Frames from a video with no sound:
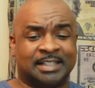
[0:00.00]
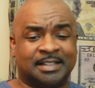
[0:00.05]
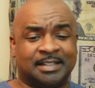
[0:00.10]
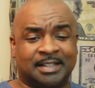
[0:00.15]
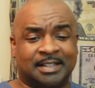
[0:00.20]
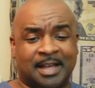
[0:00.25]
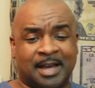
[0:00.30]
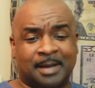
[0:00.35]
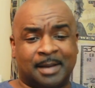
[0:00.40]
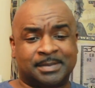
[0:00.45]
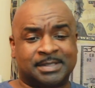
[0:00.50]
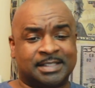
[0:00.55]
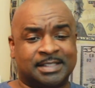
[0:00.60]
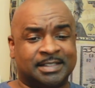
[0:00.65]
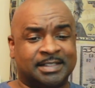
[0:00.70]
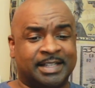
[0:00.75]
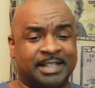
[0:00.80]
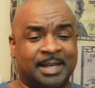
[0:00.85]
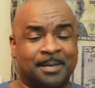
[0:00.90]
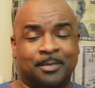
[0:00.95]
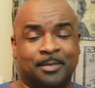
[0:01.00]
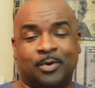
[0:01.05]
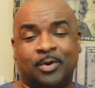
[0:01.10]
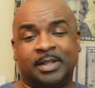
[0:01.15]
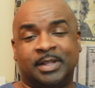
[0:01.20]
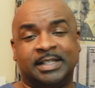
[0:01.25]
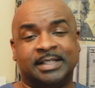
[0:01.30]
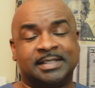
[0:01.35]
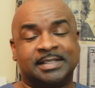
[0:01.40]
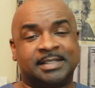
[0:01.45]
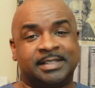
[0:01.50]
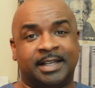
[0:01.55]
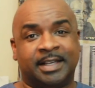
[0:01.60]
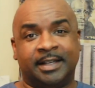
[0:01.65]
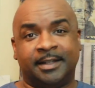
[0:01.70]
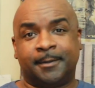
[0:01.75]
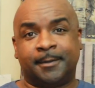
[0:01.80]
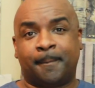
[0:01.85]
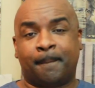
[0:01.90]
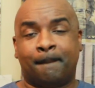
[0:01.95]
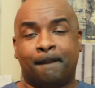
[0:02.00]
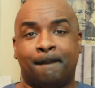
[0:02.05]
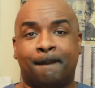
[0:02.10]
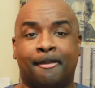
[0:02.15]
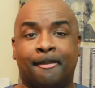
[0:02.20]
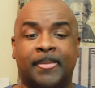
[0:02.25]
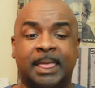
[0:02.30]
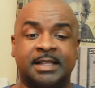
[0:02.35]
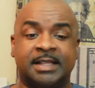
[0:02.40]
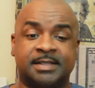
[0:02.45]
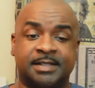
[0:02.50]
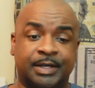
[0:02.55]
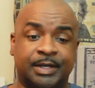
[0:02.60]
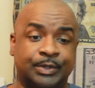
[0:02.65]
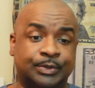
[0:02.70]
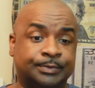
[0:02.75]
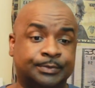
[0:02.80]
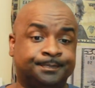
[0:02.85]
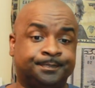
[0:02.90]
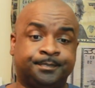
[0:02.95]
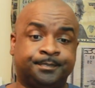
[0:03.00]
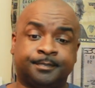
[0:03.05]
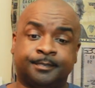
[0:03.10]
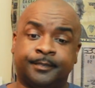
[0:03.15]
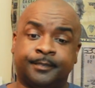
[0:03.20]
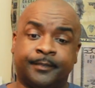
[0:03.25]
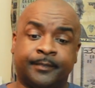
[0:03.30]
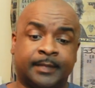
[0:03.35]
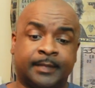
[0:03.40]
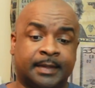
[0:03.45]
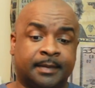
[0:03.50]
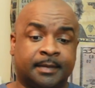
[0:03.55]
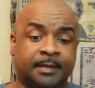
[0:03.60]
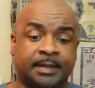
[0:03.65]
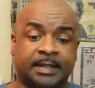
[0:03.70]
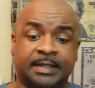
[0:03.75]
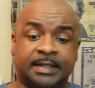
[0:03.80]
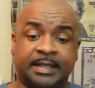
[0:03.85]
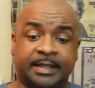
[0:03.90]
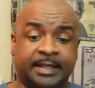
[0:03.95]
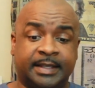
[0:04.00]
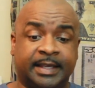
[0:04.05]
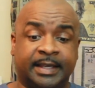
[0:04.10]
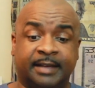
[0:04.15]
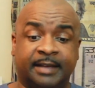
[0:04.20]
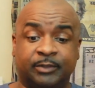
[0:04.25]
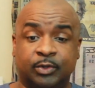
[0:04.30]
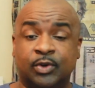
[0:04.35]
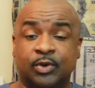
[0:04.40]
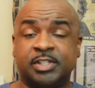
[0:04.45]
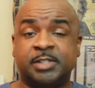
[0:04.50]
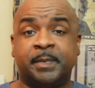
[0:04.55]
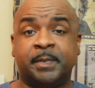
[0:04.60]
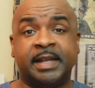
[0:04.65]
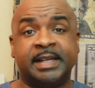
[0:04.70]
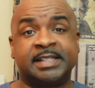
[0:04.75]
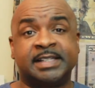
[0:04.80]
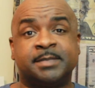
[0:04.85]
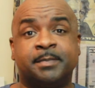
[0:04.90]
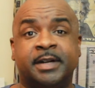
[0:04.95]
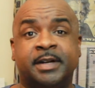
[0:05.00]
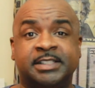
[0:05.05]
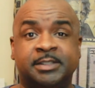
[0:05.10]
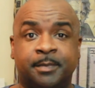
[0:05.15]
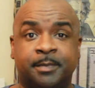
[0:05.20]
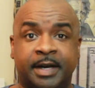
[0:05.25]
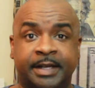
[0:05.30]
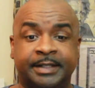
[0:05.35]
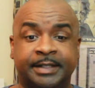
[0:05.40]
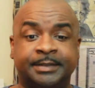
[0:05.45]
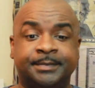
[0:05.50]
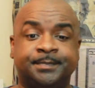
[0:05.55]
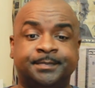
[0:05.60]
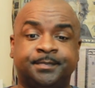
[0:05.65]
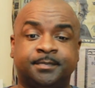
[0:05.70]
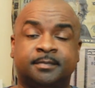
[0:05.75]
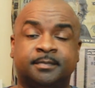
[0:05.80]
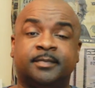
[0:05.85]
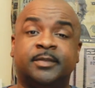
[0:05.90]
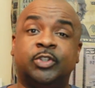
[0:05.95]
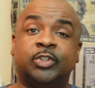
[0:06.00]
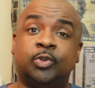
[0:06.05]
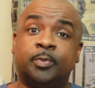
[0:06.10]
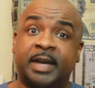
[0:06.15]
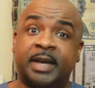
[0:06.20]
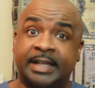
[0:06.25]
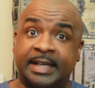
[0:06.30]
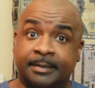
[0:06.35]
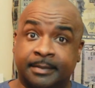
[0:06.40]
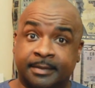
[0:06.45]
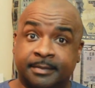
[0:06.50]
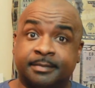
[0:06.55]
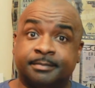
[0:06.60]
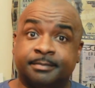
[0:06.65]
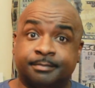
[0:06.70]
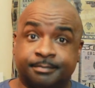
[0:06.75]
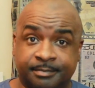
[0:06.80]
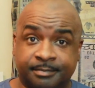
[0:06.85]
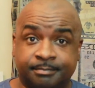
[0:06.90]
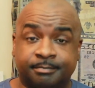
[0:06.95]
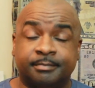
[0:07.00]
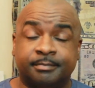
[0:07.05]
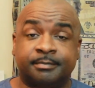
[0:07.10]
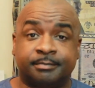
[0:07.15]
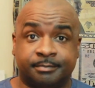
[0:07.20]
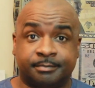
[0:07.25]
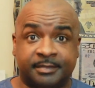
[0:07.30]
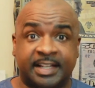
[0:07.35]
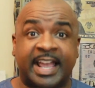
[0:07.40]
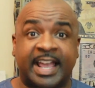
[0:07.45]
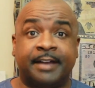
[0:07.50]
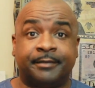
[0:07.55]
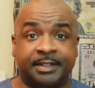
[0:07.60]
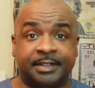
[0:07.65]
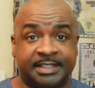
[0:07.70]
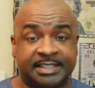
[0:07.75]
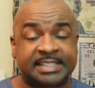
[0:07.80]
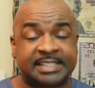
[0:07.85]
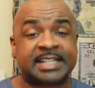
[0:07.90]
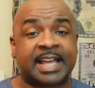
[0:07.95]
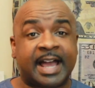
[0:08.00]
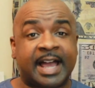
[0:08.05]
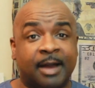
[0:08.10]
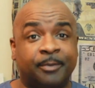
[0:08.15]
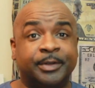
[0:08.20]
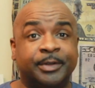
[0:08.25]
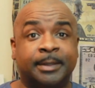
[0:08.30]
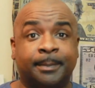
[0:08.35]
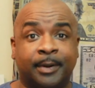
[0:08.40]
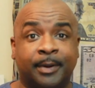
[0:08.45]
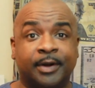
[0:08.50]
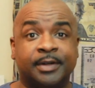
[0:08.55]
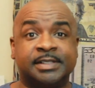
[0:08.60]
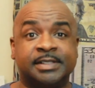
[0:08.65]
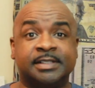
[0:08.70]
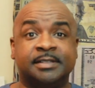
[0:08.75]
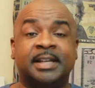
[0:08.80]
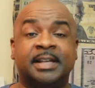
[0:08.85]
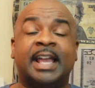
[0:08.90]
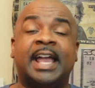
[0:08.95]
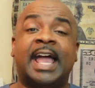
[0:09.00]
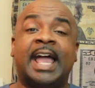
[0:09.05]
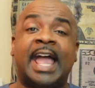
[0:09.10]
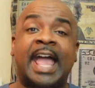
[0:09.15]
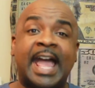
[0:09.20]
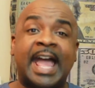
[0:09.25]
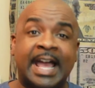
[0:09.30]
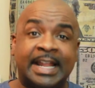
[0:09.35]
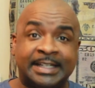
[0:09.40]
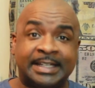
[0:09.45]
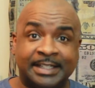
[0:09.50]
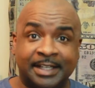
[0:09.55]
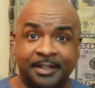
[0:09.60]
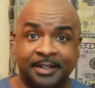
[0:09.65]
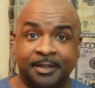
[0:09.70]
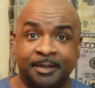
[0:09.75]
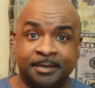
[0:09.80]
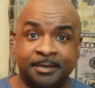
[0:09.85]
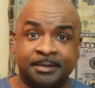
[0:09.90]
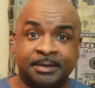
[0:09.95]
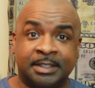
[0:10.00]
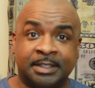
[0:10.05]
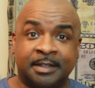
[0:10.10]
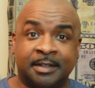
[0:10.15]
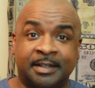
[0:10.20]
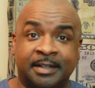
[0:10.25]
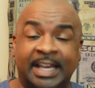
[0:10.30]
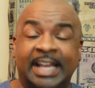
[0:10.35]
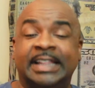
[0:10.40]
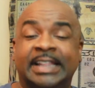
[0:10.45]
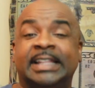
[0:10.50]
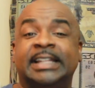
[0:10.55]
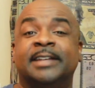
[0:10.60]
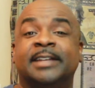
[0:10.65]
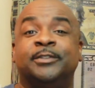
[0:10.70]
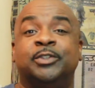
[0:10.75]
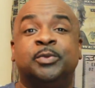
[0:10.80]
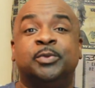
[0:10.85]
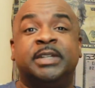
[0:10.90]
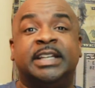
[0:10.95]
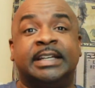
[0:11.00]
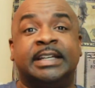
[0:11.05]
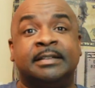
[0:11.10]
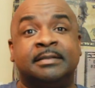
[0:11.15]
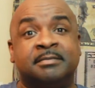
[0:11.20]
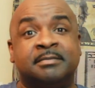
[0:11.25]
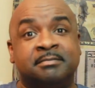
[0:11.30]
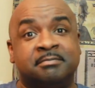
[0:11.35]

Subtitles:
lobster and more than the steak. So, look here, if you want to spend this much money, you better have a good time with the person at dinner. And then if you get